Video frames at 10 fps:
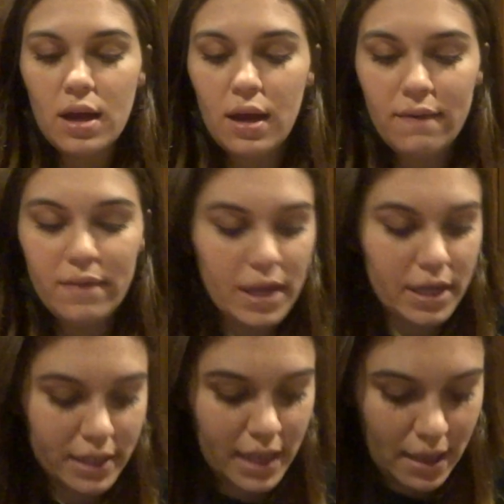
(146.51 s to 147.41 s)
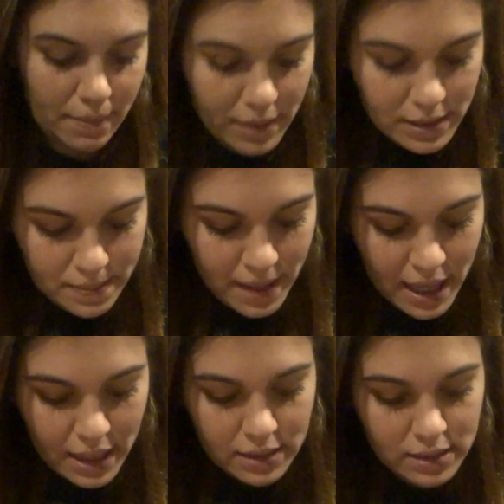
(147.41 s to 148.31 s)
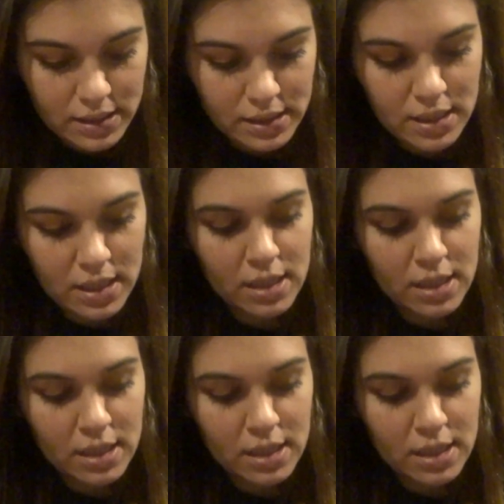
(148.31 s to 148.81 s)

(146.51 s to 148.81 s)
of their campus pants,